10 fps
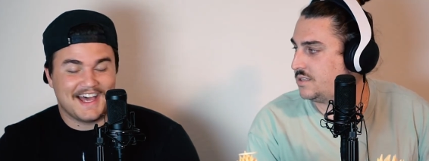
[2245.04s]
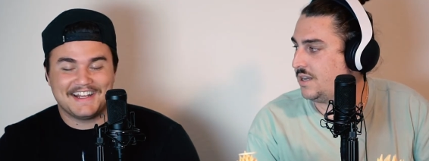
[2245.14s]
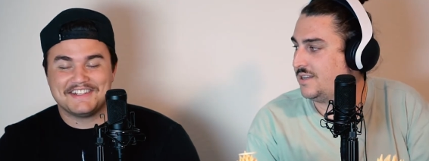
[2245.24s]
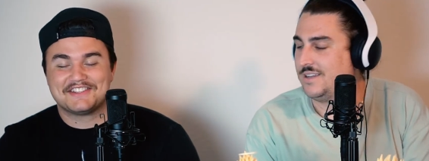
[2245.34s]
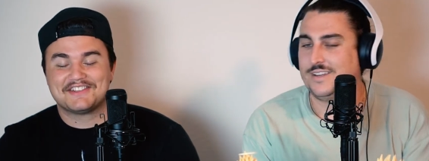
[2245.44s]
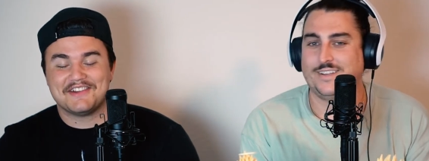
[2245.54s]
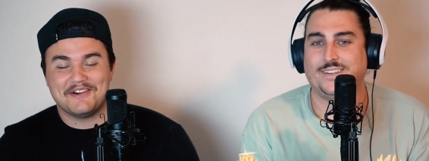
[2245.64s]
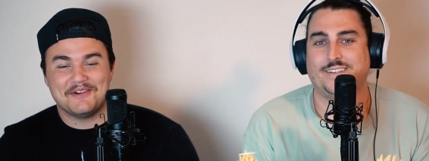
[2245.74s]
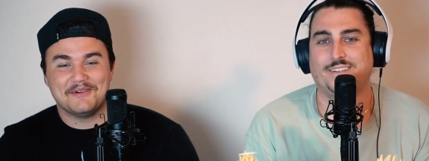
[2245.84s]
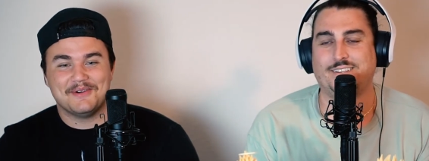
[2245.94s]
Speaker 1: end. That is
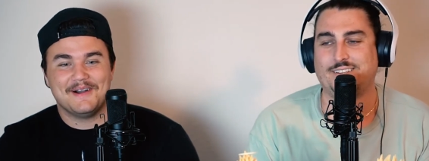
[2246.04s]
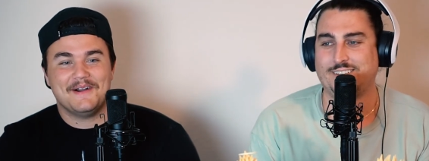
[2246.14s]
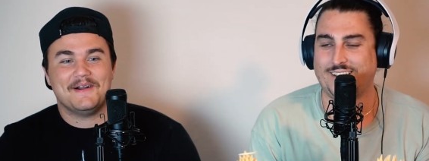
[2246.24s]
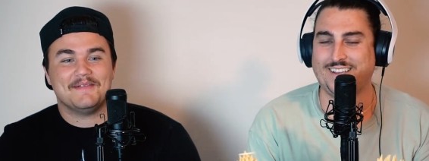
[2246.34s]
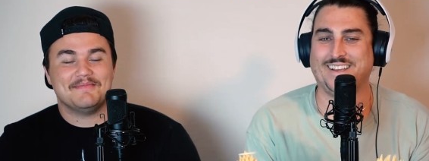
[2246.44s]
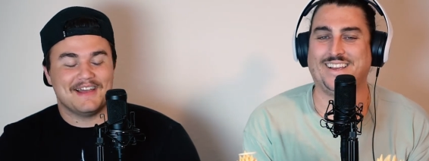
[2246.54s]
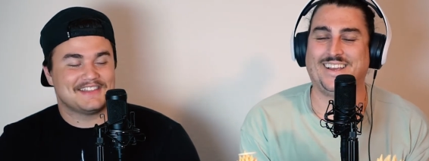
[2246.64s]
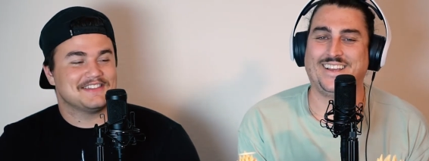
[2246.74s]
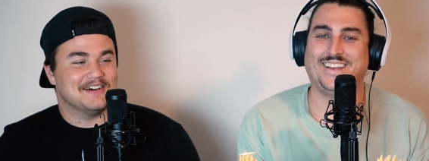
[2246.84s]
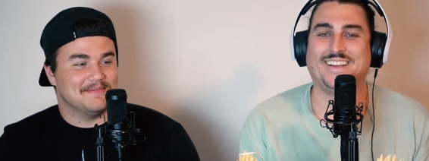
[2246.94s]
so
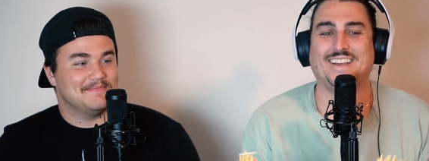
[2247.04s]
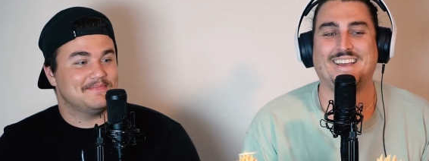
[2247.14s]
messed up.